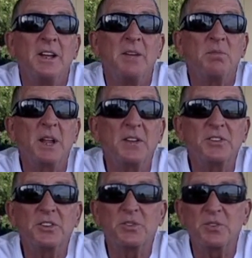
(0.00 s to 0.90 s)

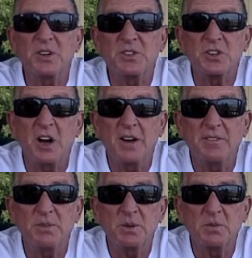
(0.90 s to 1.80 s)
places for each
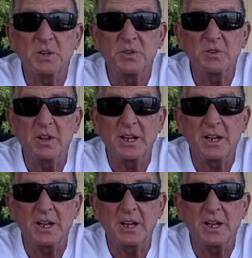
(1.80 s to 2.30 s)
coffee, but I'm going to do like